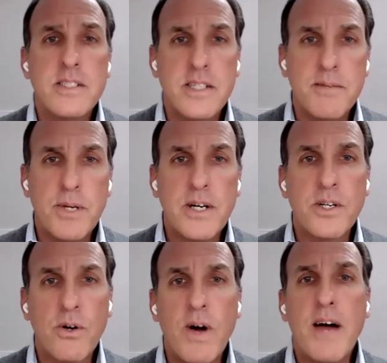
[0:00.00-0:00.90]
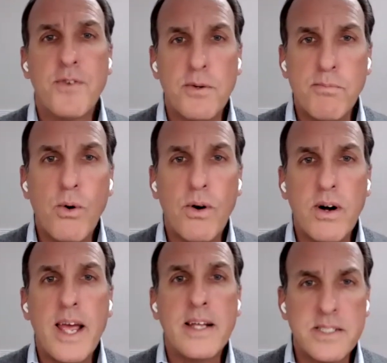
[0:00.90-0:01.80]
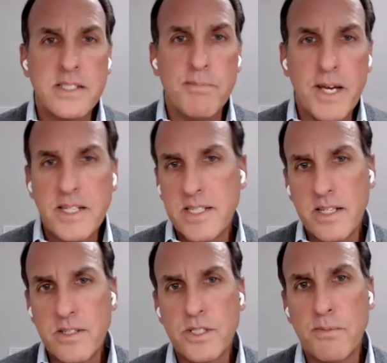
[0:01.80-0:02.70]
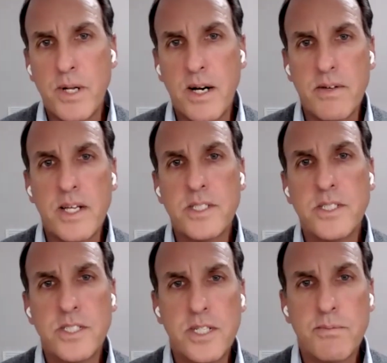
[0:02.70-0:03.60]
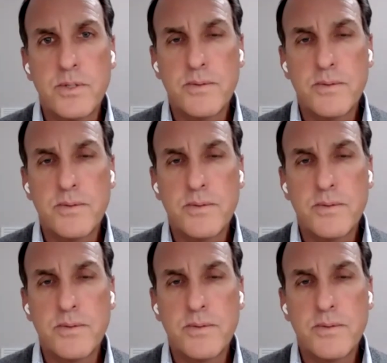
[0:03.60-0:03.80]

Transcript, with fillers: to be able to go after more and still maintain those supplier relationships.